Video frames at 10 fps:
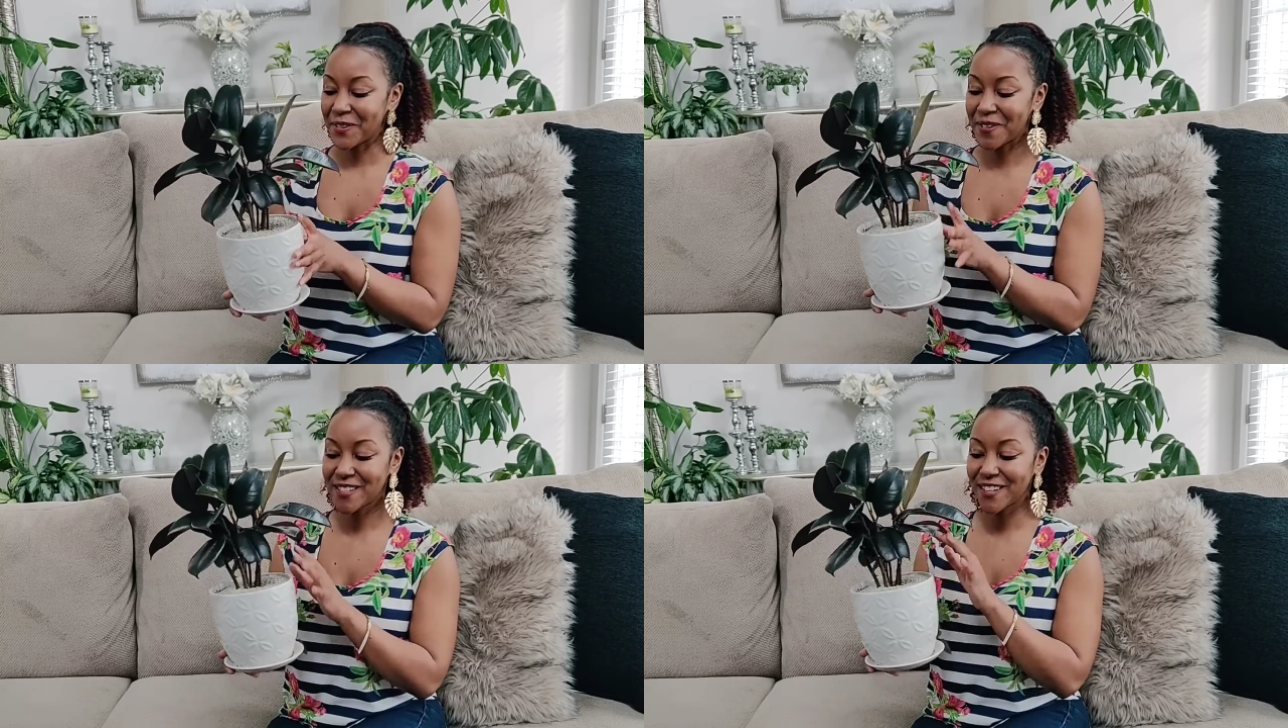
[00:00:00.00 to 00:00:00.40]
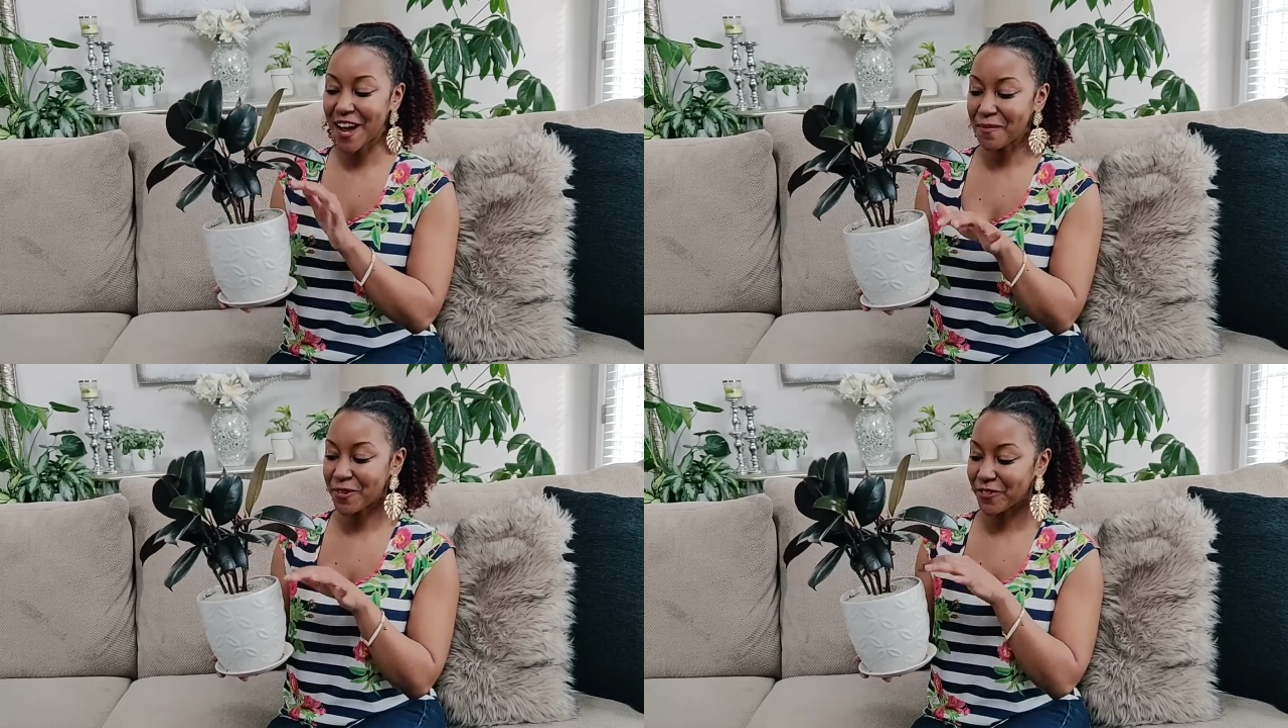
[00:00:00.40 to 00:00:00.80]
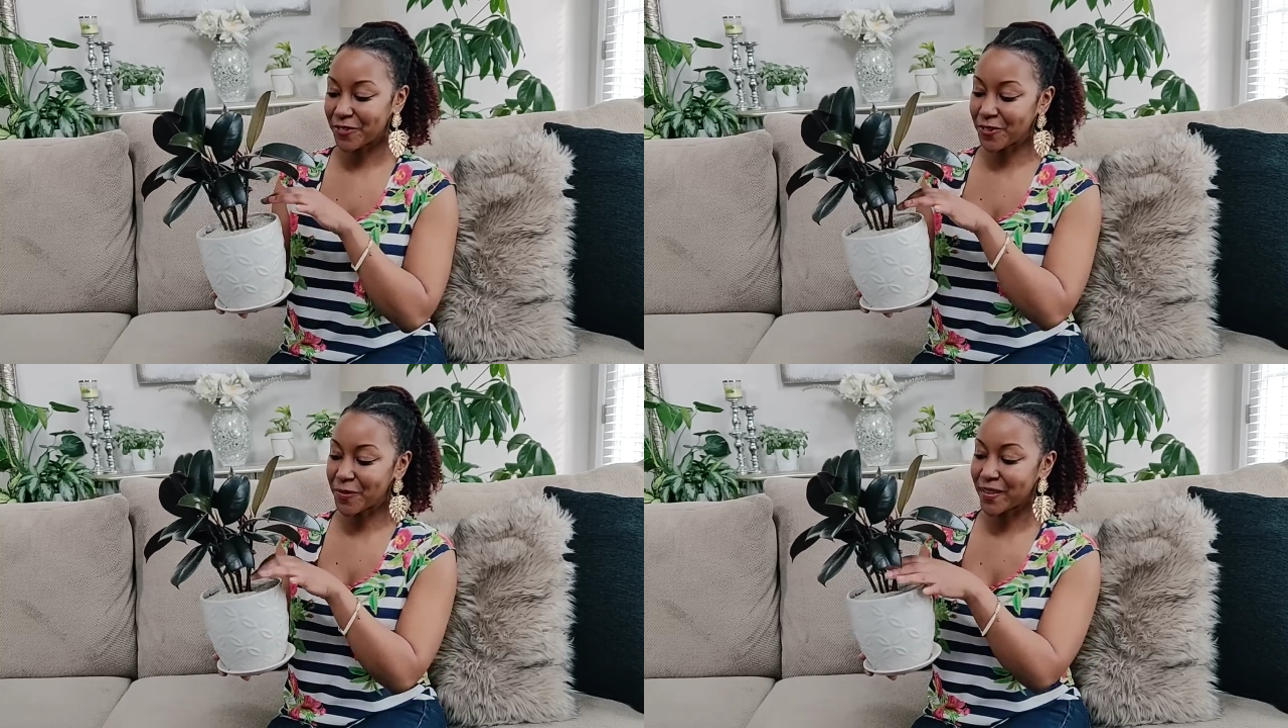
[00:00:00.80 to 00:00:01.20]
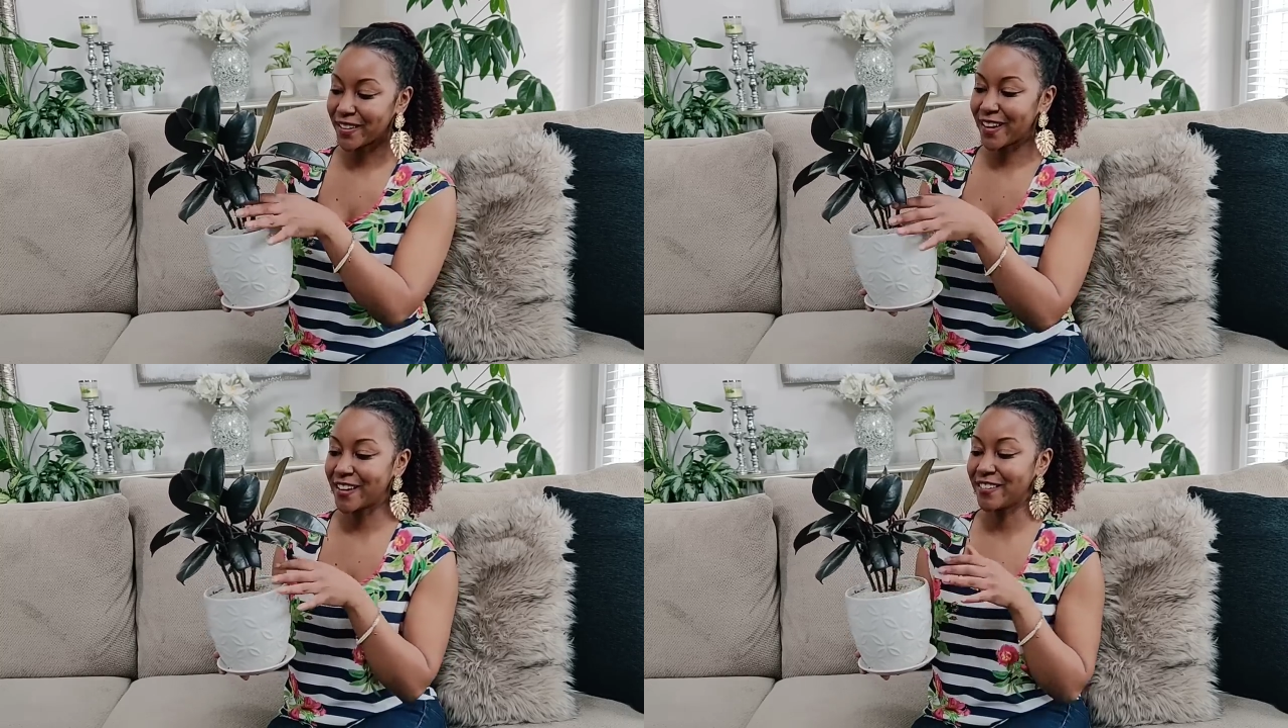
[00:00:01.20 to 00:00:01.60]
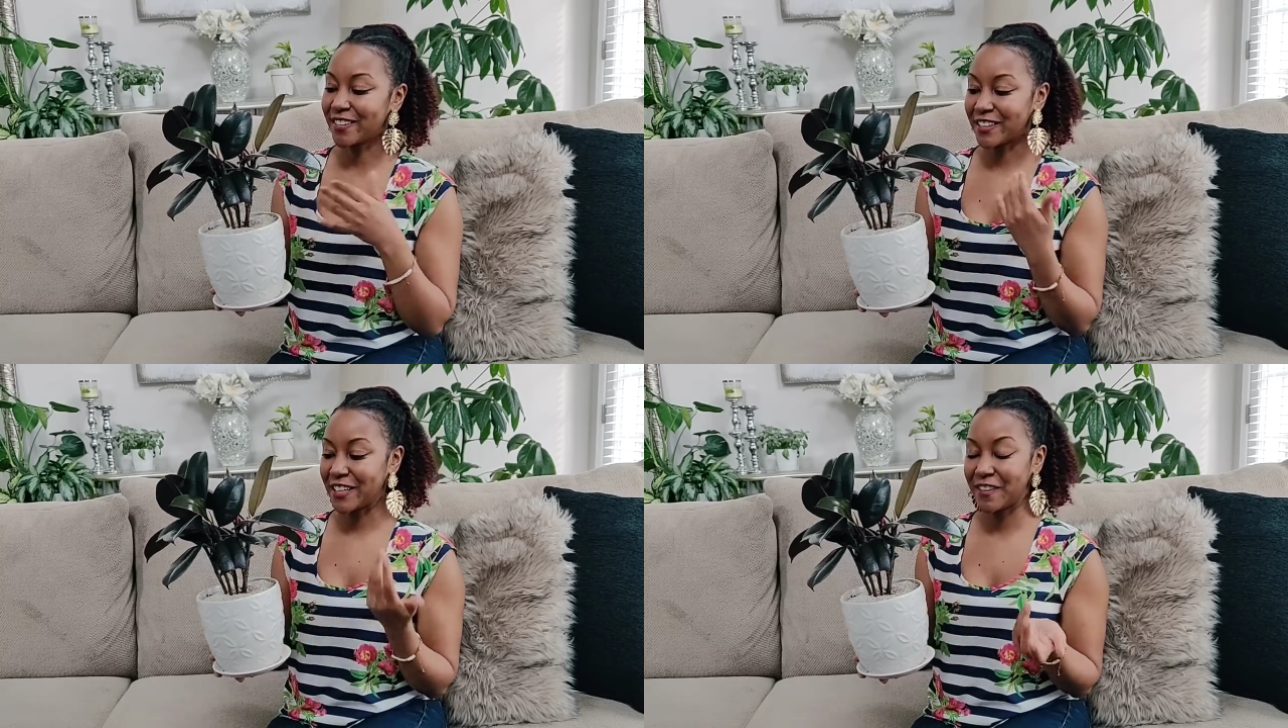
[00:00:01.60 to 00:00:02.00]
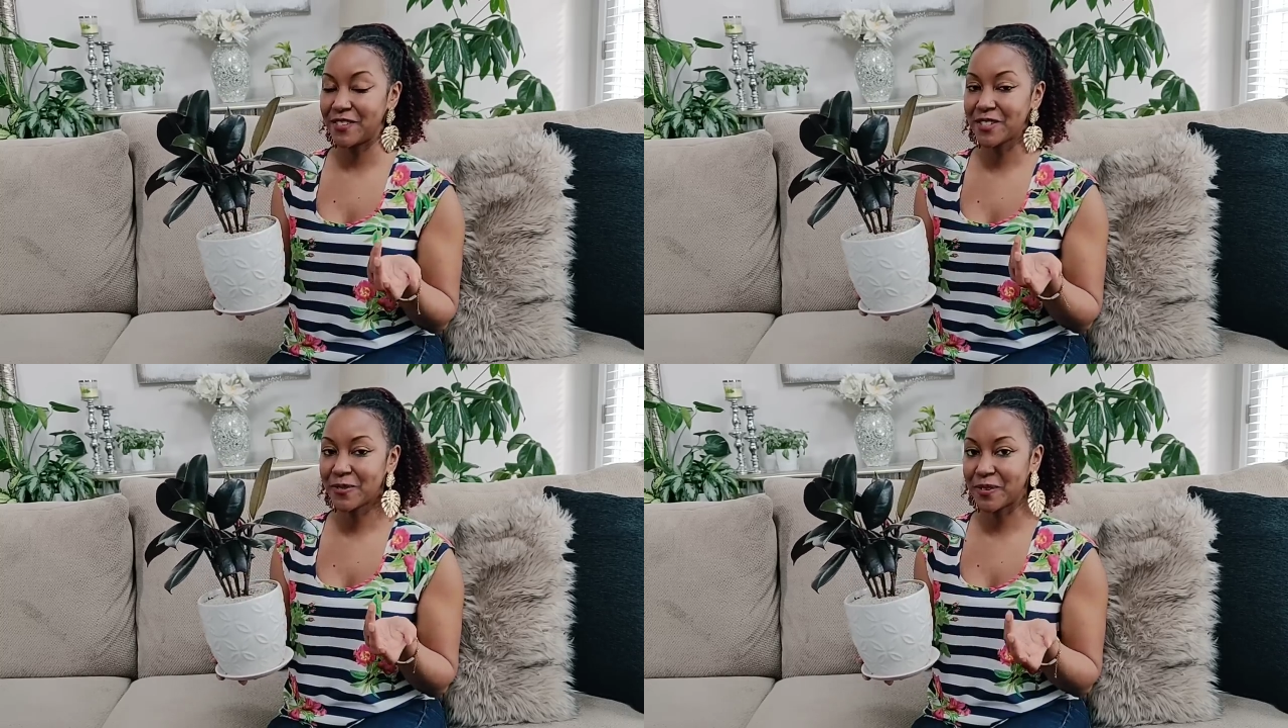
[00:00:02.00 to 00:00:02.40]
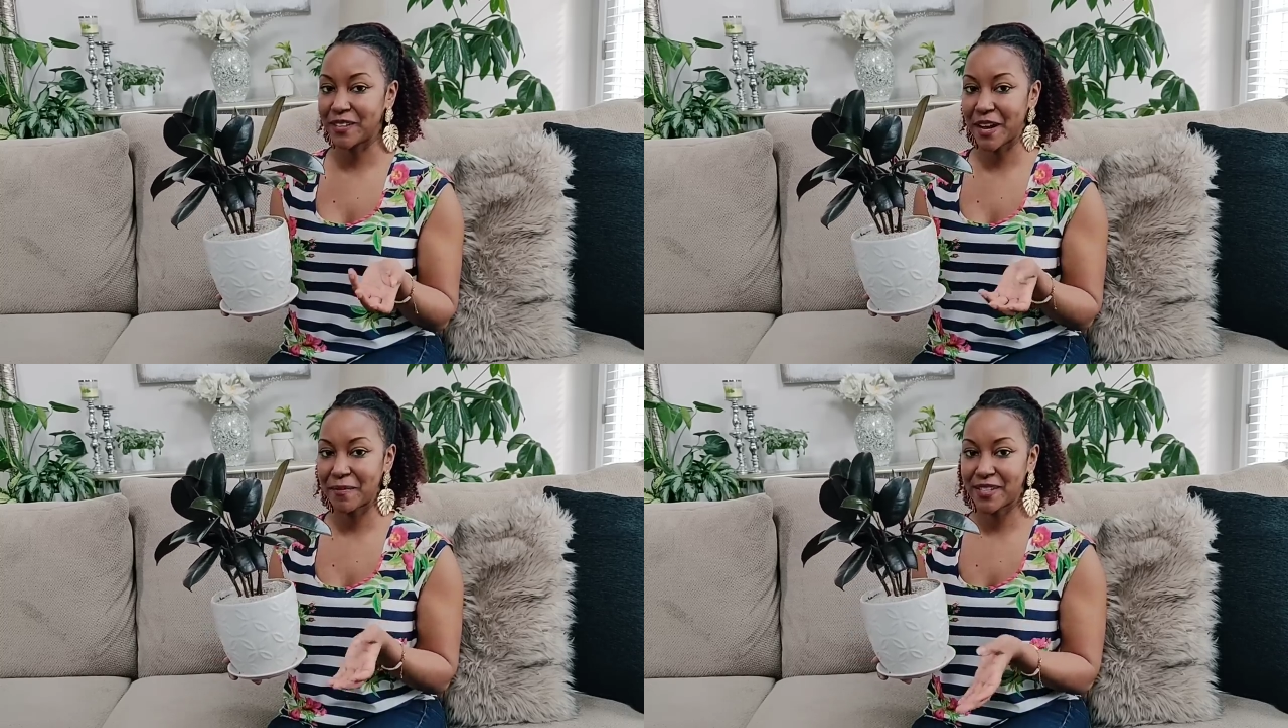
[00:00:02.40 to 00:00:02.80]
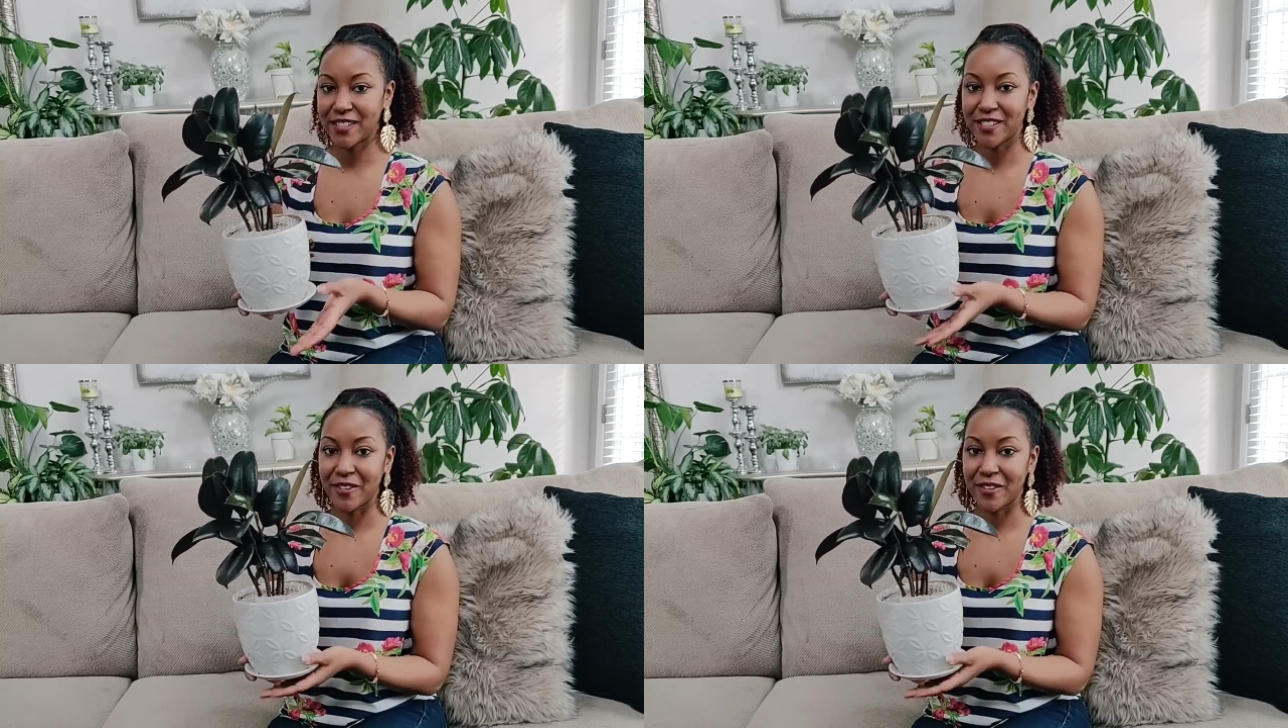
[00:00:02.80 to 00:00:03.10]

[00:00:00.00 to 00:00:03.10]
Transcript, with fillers: It was a lot more full, but a lot of the leaves were damaged,